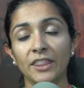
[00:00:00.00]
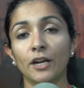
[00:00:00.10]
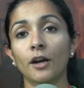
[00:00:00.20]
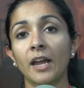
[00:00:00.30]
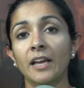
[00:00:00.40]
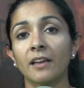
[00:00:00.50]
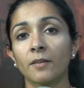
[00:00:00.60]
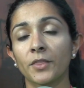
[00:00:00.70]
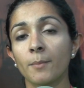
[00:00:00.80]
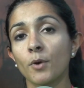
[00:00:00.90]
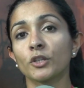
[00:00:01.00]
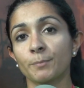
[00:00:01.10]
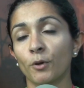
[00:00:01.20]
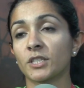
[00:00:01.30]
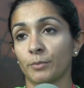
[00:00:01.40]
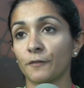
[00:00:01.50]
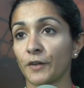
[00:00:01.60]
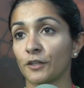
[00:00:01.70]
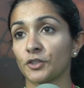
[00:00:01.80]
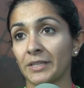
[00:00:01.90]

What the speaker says: they're the most posable figures.